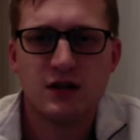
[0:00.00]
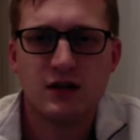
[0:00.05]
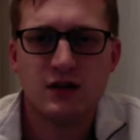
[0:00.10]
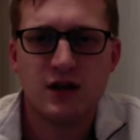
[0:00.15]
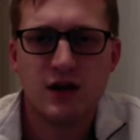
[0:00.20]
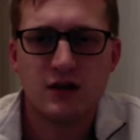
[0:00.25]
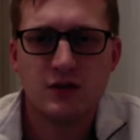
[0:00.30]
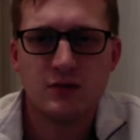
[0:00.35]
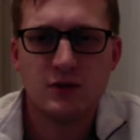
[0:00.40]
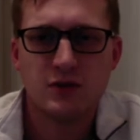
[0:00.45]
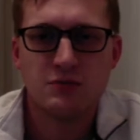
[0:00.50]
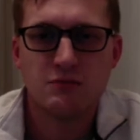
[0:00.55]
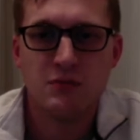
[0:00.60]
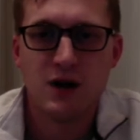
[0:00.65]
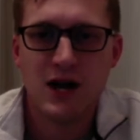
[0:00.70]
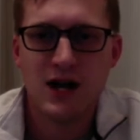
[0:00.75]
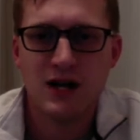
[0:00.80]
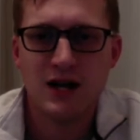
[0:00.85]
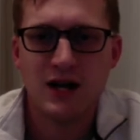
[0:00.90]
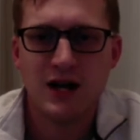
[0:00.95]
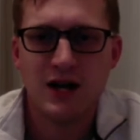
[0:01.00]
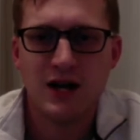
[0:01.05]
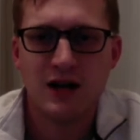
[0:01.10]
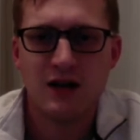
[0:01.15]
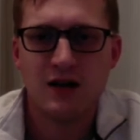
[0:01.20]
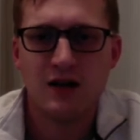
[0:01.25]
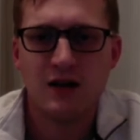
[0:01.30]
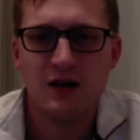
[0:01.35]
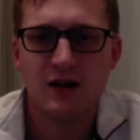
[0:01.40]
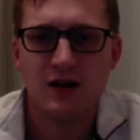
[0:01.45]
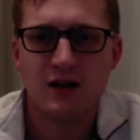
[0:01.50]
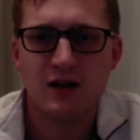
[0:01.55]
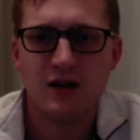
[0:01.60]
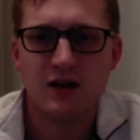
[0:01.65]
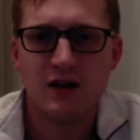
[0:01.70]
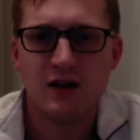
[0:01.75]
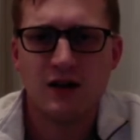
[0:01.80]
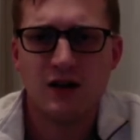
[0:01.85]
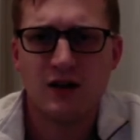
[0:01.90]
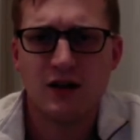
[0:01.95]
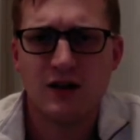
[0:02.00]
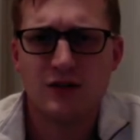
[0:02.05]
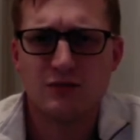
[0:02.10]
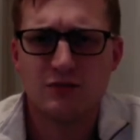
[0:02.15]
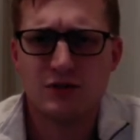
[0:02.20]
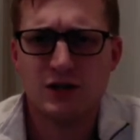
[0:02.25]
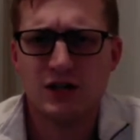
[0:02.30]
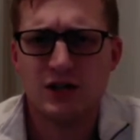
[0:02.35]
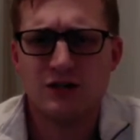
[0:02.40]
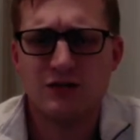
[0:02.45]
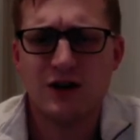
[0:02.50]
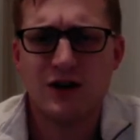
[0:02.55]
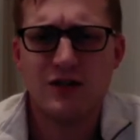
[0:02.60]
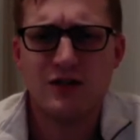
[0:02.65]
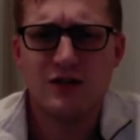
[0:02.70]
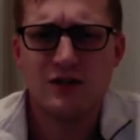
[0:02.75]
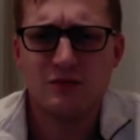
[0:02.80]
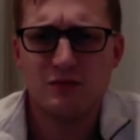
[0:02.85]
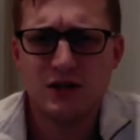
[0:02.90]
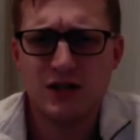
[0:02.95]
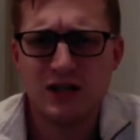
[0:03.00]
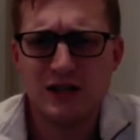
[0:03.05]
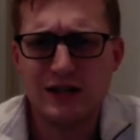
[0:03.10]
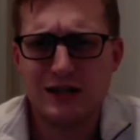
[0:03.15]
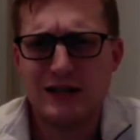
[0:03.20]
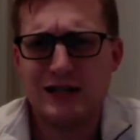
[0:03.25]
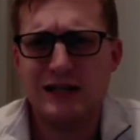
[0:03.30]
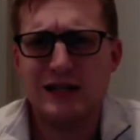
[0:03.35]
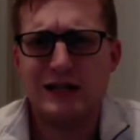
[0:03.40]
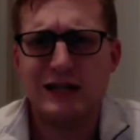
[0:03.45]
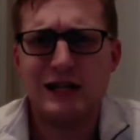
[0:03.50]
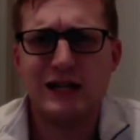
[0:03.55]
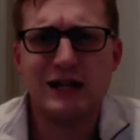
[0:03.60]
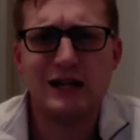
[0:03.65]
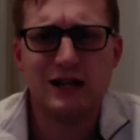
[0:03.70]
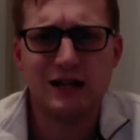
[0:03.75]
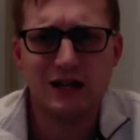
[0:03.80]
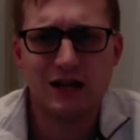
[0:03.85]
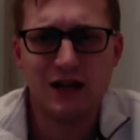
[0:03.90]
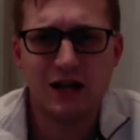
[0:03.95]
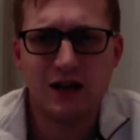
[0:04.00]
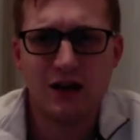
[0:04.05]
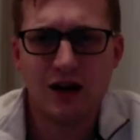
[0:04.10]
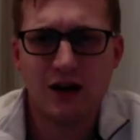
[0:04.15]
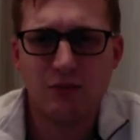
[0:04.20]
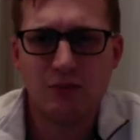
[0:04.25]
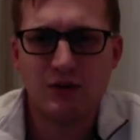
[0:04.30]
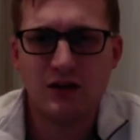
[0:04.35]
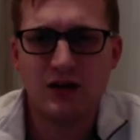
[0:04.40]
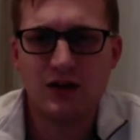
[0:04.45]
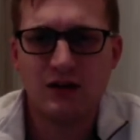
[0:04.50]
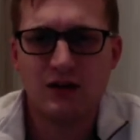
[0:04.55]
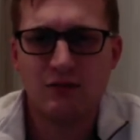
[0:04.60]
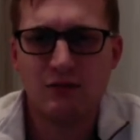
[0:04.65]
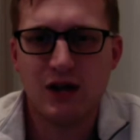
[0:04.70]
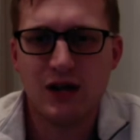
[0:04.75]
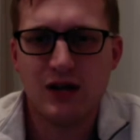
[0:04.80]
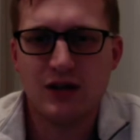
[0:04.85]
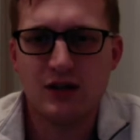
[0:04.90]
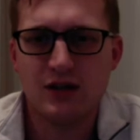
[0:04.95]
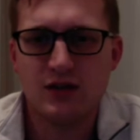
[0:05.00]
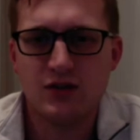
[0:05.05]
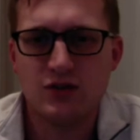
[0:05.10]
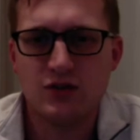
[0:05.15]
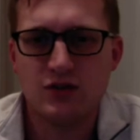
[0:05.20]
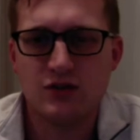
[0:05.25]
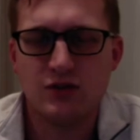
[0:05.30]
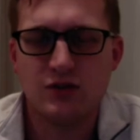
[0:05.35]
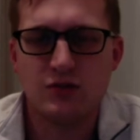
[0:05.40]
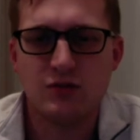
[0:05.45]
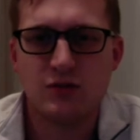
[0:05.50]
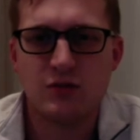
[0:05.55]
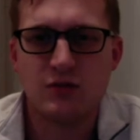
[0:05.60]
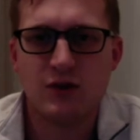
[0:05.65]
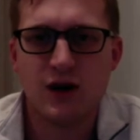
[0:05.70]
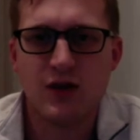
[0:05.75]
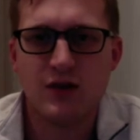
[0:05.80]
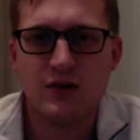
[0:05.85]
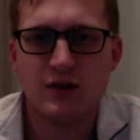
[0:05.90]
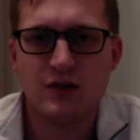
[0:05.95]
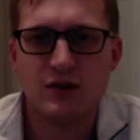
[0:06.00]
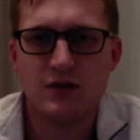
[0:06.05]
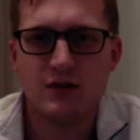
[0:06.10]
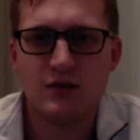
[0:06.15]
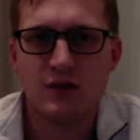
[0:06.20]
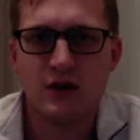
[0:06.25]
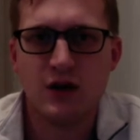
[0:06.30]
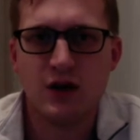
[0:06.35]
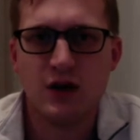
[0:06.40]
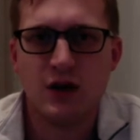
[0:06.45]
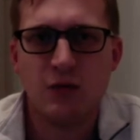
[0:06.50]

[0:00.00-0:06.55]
not so much my day, not being, rather than being like indignant at not being paid attention to, but rather to